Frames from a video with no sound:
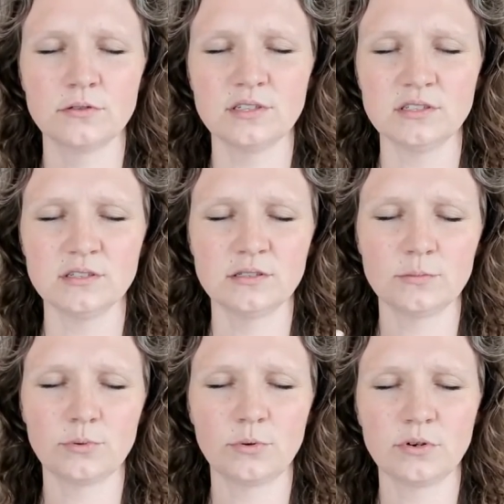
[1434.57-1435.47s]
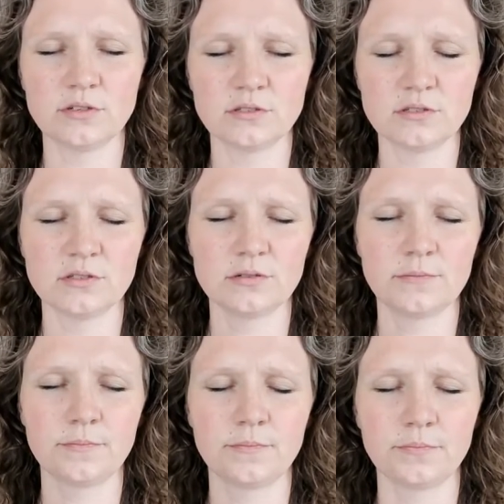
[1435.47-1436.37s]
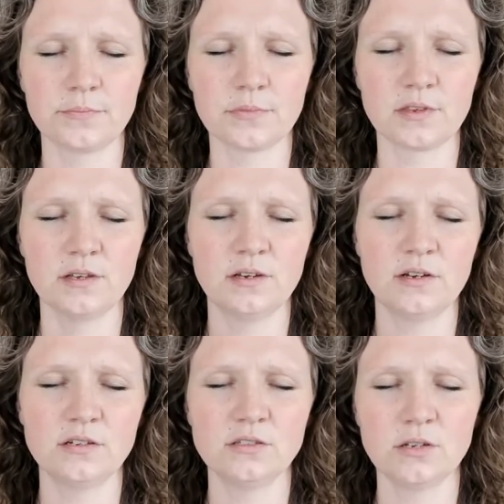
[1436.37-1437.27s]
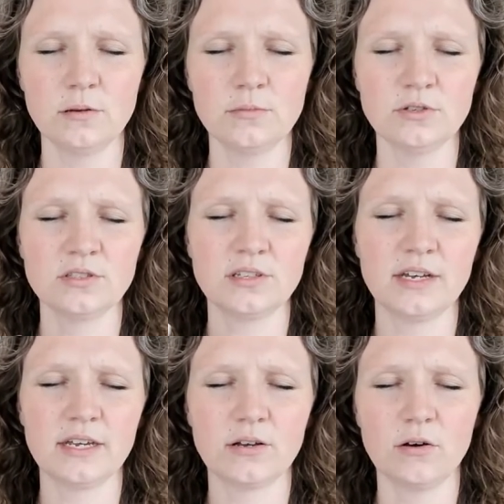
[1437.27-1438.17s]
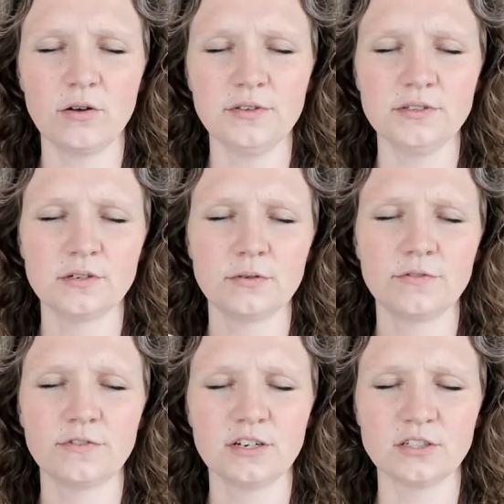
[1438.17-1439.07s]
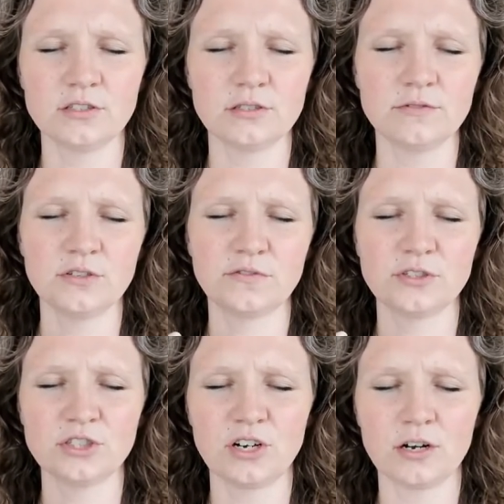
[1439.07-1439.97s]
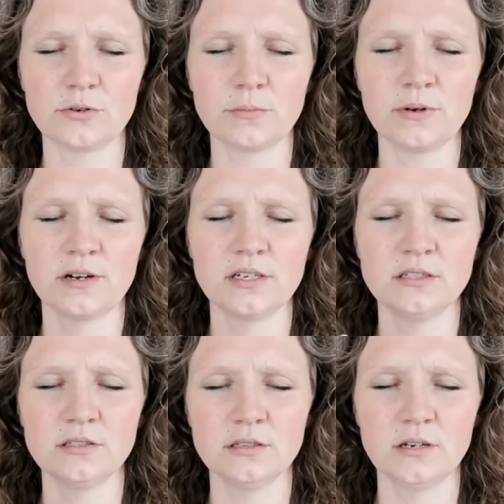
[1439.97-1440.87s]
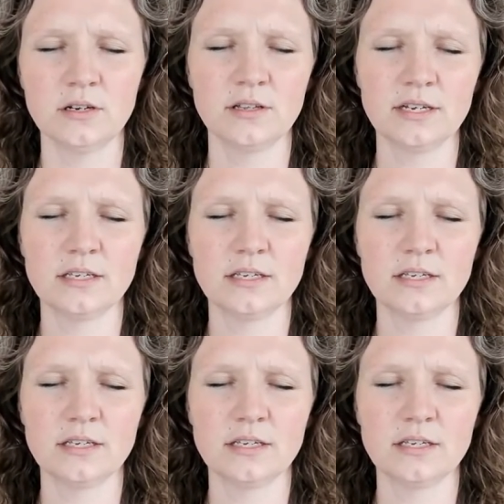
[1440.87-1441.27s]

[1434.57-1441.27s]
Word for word: This is important. It's almost like all these are reflections of different chakra bodies. Like